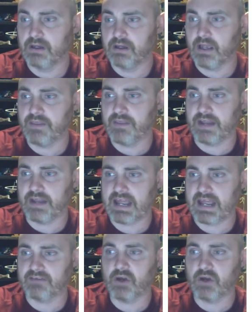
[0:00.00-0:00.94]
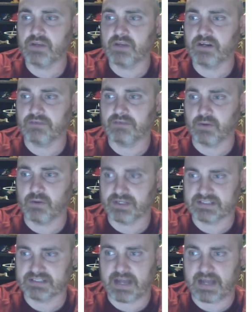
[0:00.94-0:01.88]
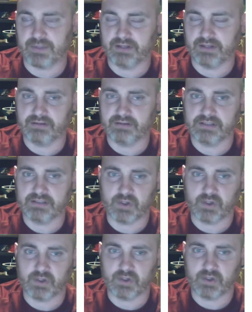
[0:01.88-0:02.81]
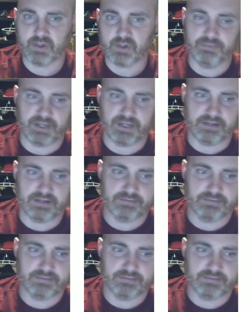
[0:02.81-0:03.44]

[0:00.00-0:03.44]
And then I have code here if I want to stop it to quit, but